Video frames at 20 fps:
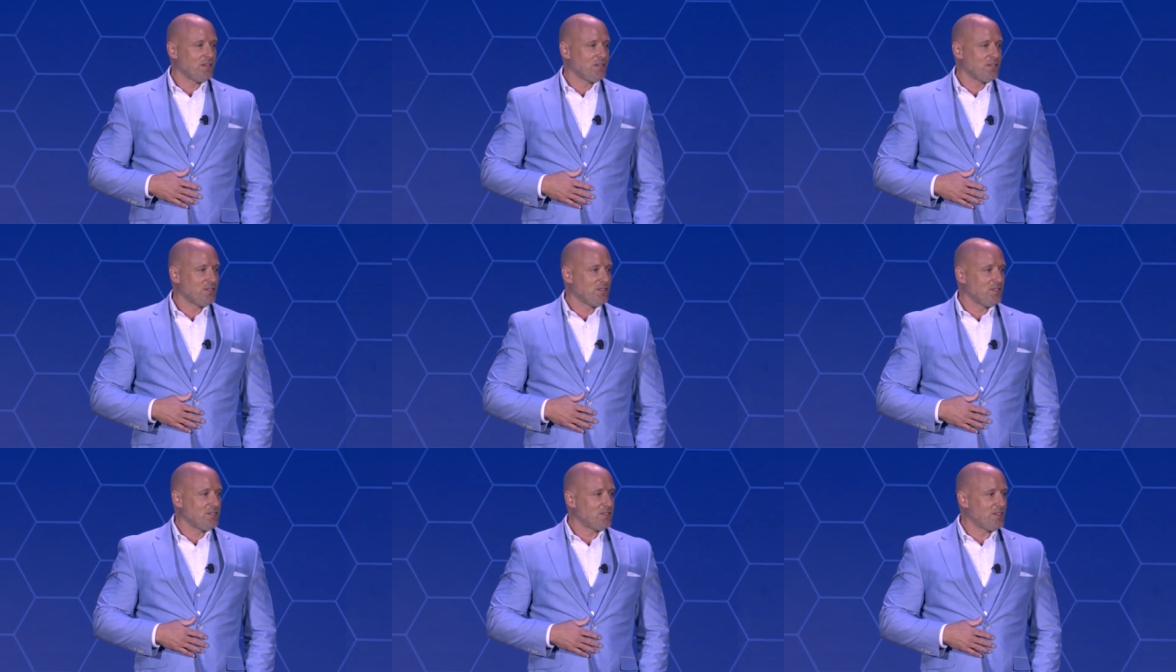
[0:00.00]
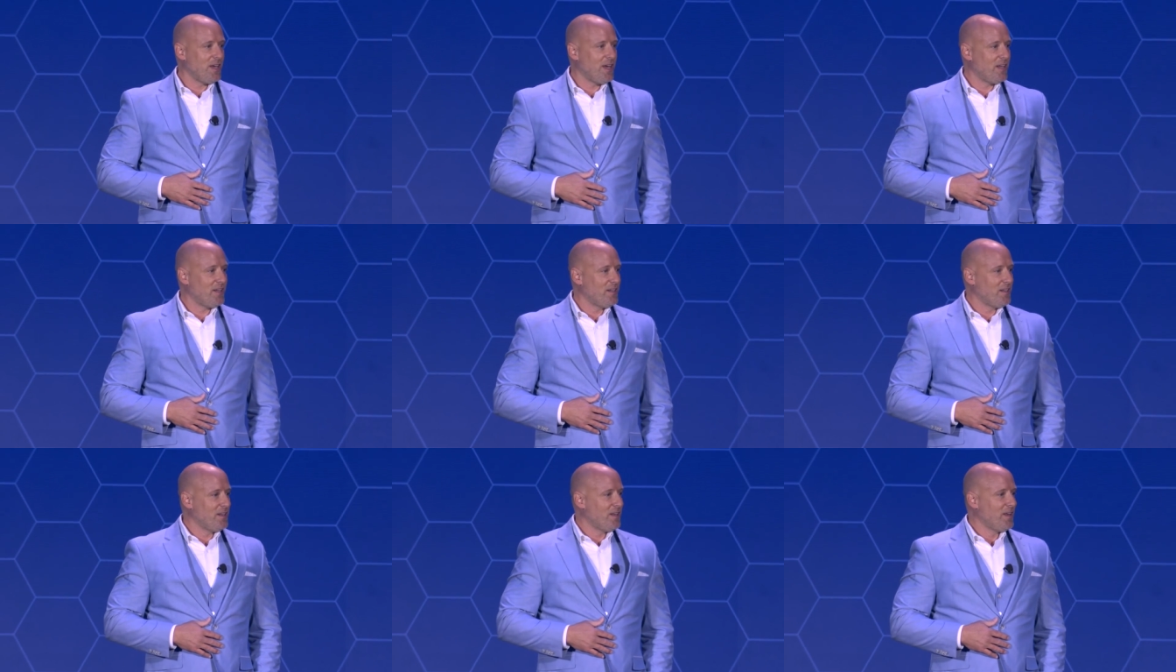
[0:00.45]
She said,
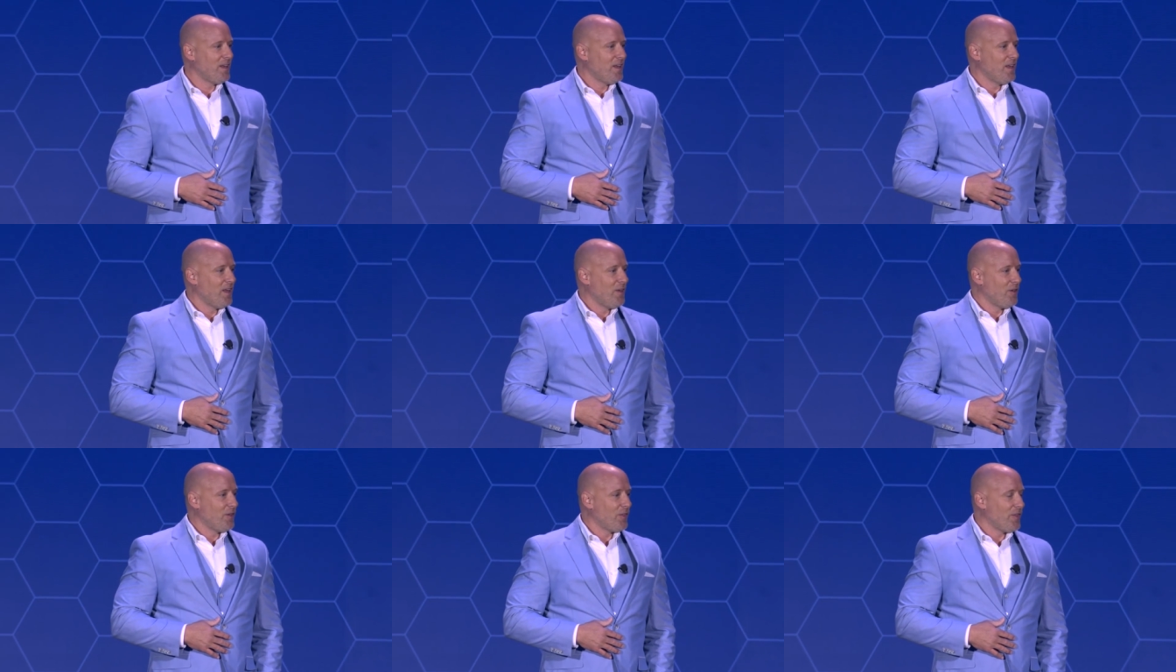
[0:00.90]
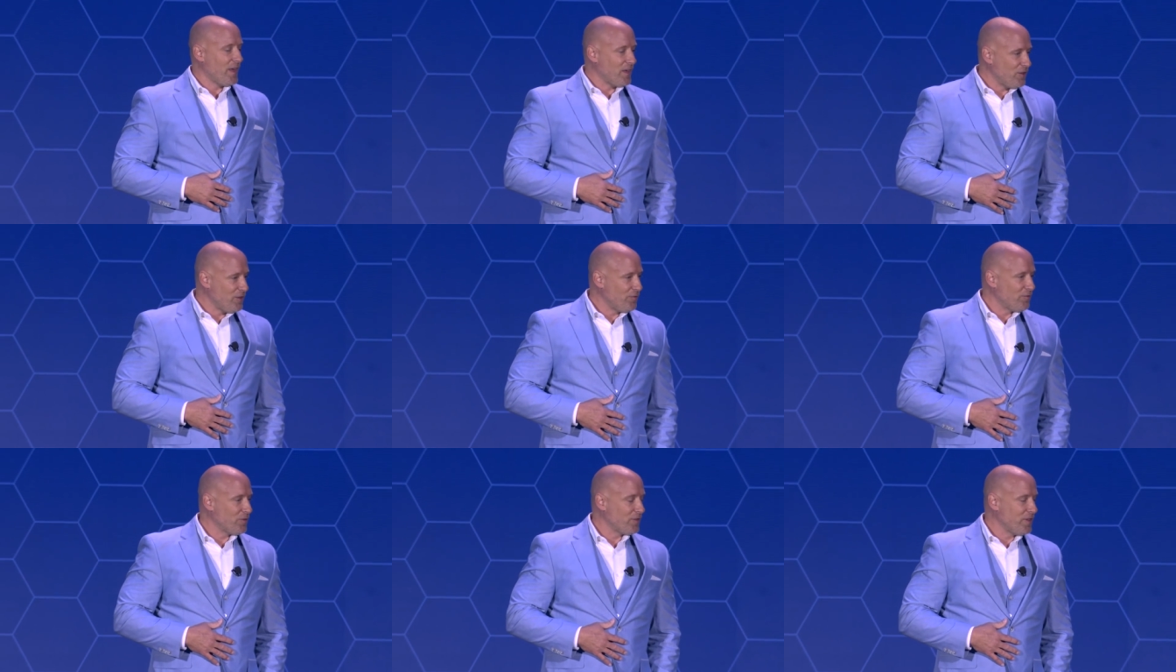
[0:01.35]
thank
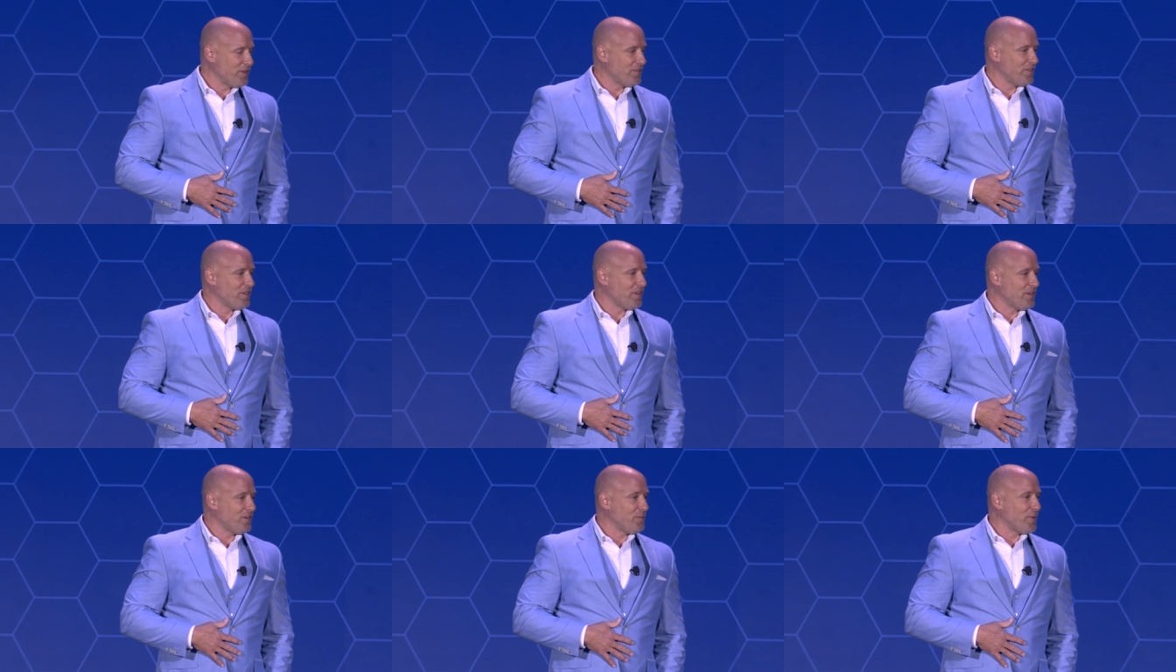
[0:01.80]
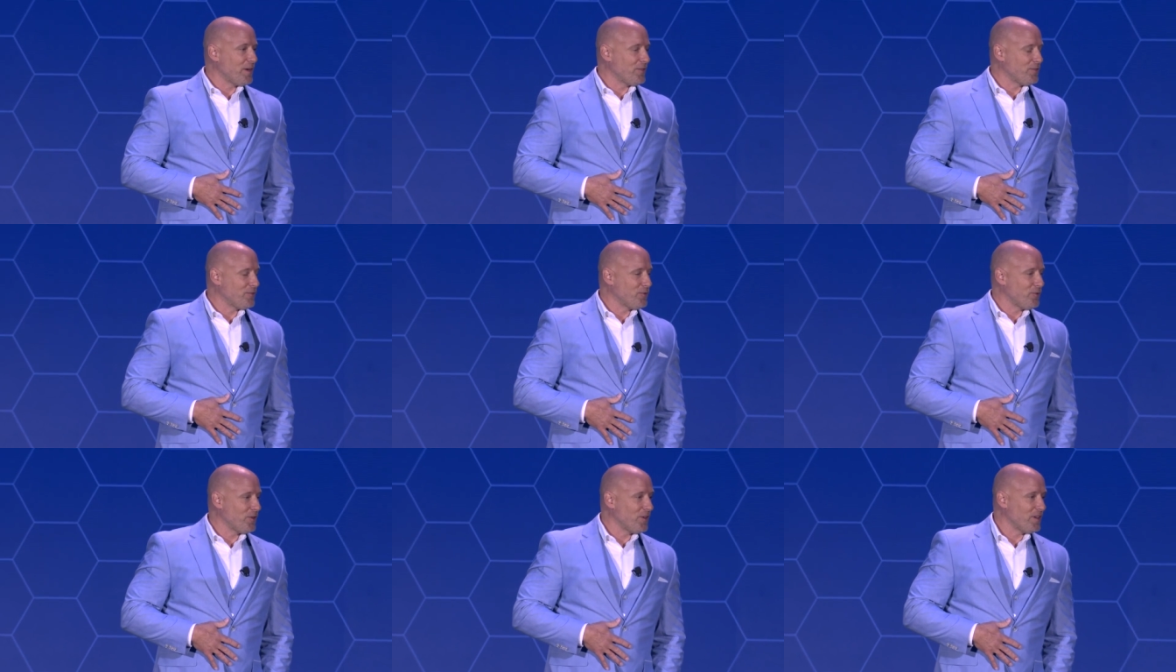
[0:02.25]
you for listening to my
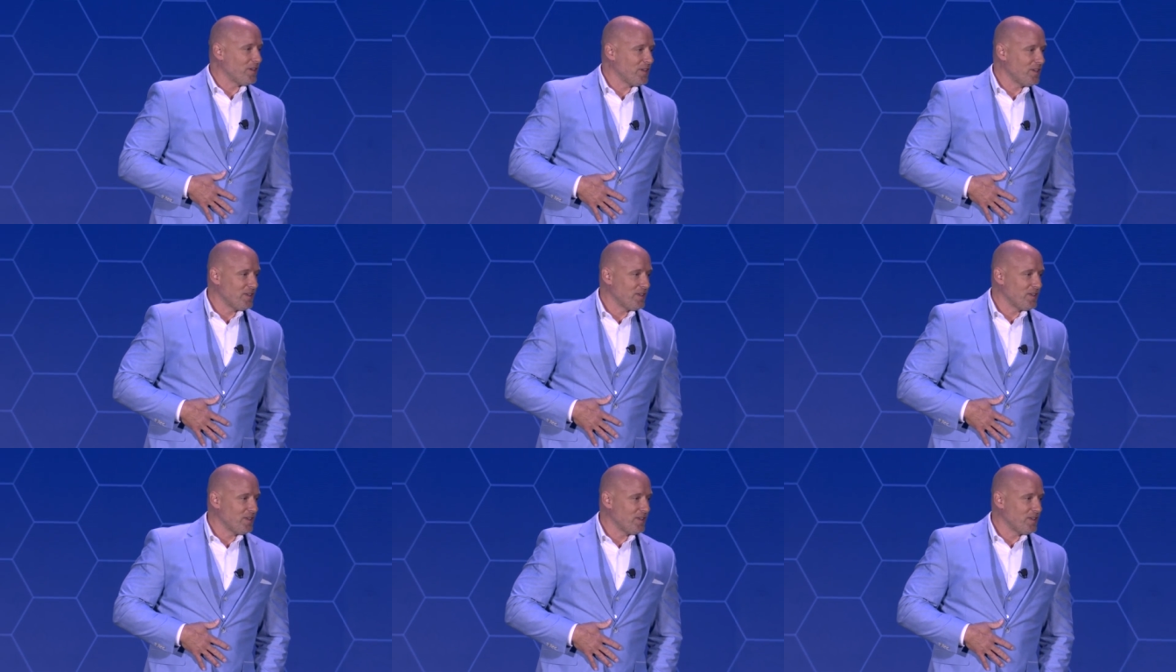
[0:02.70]
story.